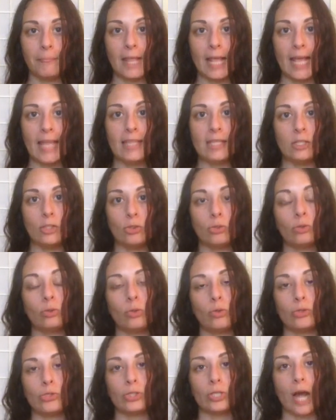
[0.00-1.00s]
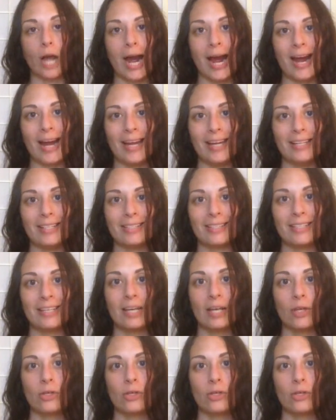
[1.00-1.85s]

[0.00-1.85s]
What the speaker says: and then you close your eyes